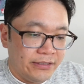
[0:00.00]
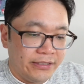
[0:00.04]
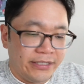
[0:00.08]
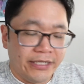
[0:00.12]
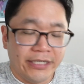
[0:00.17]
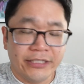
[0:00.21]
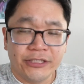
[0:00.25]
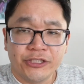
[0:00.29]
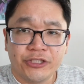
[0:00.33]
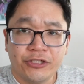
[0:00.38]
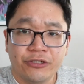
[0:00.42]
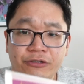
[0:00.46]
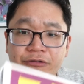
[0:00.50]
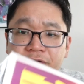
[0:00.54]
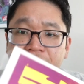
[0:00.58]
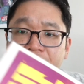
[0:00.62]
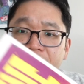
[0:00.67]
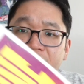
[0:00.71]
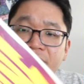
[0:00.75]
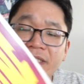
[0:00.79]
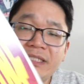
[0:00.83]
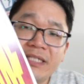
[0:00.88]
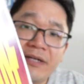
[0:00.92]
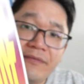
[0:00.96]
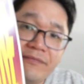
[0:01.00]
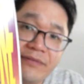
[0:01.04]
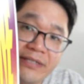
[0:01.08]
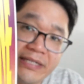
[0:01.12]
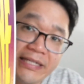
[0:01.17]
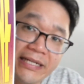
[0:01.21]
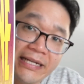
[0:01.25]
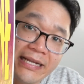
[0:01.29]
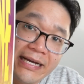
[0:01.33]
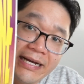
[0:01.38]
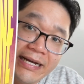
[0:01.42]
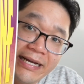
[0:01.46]
Issue
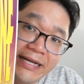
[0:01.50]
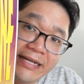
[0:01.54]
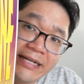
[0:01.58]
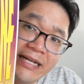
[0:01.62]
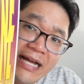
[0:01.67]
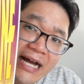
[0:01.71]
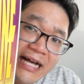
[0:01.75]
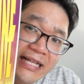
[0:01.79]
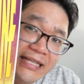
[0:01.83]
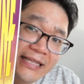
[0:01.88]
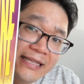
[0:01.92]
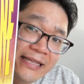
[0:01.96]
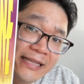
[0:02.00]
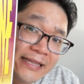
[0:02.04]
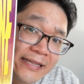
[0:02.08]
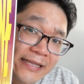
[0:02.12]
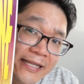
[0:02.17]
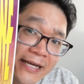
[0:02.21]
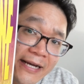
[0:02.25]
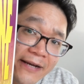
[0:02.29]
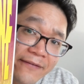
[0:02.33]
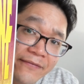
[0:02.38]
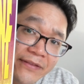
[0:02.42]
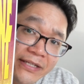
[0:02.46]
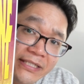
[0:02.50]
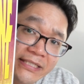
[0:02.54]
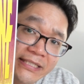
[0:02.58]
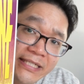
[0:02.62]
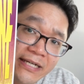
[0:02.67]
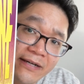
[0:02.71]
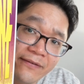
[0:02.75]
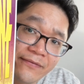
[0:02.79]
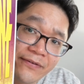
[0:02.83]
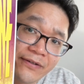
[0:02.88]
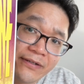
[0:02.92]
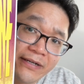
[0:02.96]
79, love this
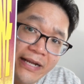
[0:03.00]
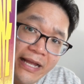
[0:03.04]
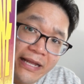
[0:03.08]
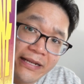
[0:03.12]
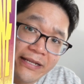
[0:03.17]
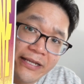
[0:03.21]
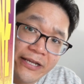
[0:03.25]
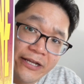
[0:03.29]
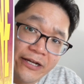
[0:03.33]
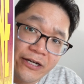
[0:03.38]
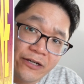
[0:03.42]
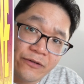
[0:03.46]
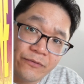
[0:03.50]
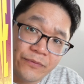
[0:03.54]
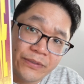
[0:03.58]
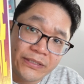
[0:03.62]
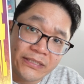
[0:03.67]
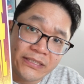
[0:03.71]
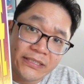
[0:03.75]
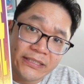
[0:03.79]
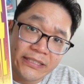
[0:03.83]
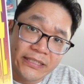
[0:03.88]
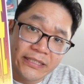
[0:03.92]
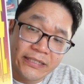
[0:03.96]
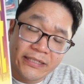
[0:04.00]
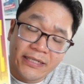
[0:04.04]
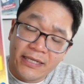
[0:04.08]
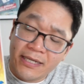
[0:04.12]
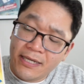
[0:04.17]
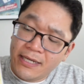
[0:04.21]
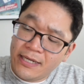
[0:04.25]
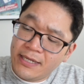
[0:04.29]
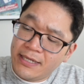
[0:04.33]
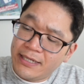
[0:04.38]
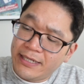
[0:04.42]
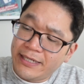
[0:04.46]
cover, and here we see
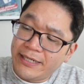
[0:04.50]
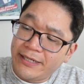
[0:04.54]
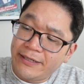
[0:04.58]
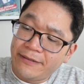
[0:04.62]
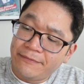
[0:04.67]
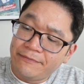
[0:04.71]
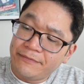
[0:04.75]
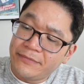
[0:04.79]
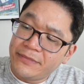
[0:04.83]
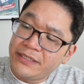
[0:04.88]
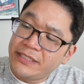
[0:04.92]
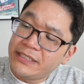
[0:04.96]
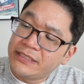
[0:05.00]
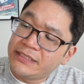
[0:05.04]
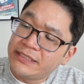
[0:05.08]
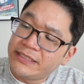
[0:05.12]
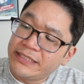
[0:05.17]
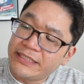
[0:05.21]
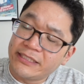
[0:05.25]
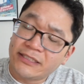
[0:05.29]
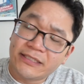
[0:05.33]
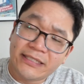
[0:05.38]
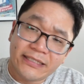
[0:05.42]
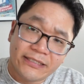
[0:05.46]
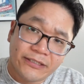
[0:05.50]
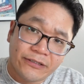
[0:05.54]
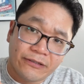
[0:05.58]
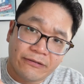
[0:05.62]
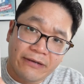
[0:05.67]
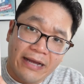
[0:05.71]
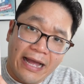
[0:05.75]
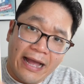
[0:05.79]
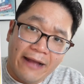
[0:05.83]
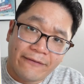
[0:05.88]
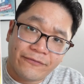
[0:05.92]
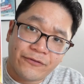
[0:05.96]
this is
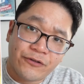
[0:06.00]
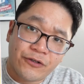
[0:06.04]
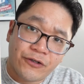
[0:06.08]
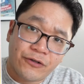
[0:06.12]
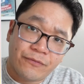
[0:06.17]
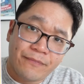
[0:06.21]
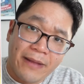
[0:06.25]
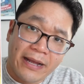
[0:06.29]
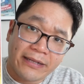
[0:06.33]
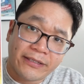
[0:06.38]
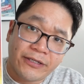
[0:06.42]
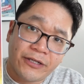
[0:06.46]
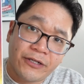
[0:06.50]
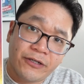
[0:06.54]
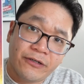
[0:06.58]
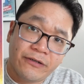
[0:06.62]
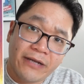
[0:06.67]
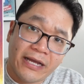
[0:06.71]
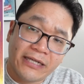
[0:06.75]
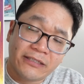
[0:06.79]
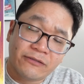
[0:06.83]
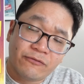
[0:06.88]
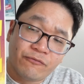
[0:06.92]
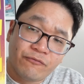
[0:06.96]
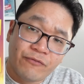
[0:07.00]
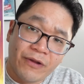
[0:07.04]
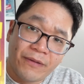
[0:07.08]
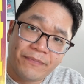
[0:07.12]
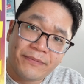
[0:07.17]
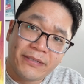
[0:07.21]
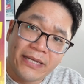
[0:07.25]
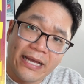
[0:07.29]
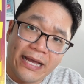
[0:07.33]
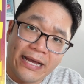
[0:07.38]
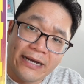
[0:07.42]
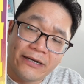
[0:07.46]
after Magneto has
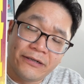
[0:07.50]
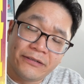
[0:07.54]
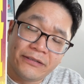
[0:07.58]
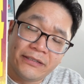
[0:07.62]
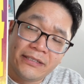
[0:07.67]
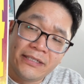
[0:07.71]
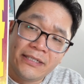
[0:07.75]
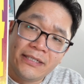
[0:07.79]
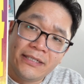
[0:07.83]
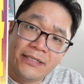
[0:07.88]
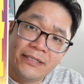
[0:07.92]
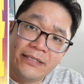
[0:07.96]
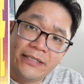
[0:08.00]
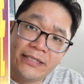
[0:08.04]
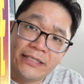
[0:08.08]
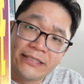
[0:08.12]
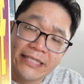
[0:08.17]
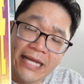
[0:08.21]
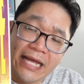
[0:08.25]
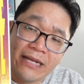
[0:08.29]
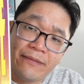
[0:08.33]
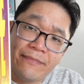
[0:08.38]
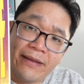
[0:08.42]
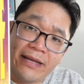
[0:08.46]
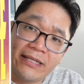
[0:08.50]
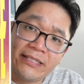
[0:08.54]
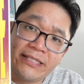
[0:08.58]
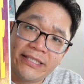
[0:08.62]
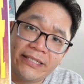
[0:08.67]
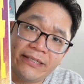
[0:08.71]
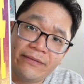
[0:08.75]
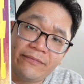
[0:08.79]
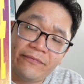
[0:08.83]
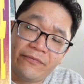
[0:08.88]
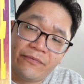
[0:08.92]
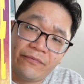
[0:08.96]
ripped out his
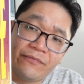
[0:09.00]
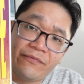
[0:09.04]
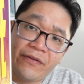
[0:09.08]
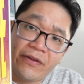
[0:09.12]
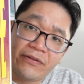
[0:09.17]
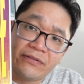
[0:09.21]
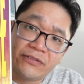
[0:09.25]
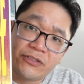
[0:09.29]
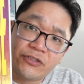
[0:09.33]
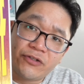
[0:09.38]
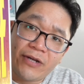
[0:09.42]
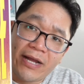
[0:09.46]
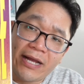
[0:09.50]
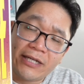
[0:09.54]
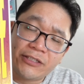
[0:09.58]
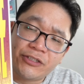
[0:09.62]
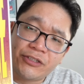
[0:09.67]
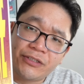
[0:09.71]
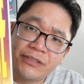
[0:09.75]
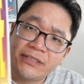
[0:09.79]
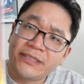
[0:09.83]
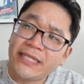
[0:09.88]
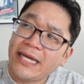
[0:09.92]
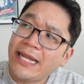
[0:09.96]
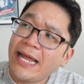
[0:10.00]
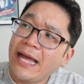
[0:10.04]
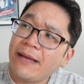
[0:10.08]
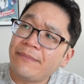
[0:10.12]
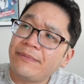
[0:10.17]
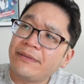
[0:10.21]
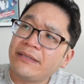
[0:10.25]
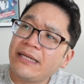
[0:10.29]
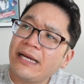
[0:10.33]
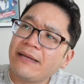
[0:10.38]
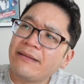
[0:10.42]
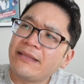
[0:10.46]
adamantium from Fatal Attractions. That
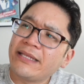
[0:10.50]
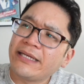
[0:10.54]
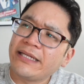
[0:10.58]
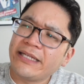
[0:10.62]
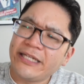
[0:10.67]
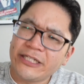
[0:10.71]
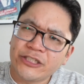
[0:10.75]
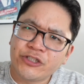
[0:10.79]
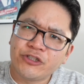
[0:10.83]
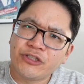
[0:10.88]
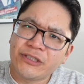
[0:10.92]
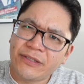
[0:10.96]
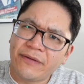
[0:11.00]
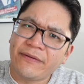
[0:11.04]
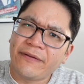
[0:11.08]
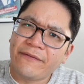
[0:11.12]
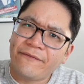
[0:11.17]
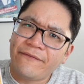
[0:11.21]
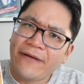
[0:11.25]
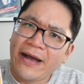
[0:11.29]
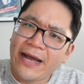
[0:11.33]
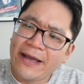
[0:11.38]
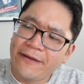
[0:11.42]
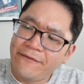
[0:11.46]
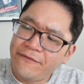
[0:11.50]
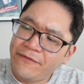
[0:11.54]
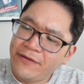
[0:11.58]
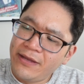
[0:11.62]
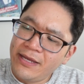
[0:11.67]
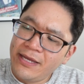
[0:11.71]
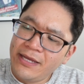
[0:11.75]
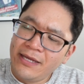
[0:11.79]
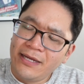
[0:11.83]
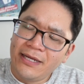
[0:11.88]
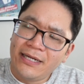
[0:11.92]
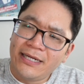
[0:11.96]
happened, I think, in issue 75.
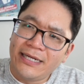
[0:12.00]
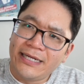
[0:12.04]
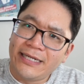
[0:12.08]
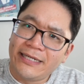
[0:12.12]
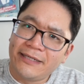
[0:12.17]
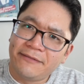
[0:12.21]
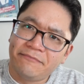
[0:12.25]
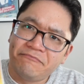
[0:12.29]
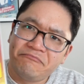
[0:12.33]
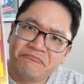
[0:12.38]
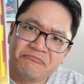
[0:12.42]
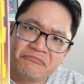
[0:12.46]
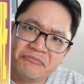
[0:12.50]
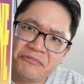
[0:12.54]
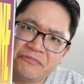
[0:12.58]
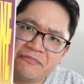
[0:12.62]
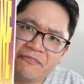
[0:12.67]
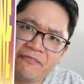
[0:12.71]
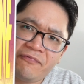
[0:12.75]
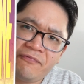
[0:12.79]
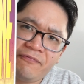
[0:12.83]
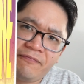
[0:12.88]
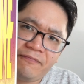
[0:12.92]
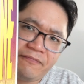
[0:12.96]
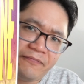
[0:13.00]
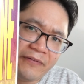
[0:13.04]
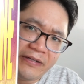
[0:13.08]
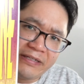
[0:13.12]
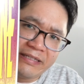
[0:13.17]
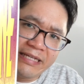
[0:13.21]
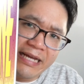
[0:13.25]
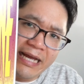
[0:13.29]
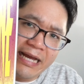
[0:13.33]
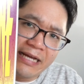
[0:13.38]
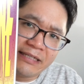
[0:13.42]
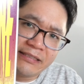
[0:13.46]

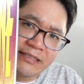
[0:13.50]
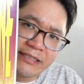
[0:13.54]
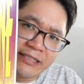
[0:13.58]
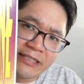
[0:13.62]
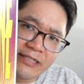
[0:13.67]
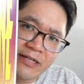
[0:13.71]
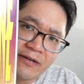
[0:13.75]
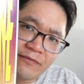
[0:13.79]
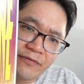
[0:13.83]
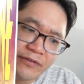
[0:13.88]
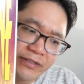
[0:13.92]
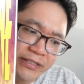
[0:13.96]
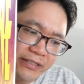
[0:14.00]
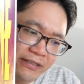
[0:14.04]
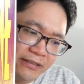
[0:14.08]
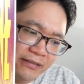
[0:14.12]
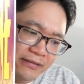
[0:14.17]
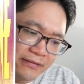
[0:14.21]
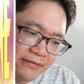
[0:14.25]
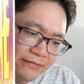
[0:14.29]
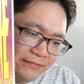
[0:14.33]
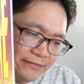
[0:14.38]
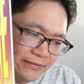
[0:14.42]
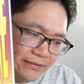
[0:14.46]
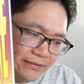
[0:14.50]
Fantastic cover here.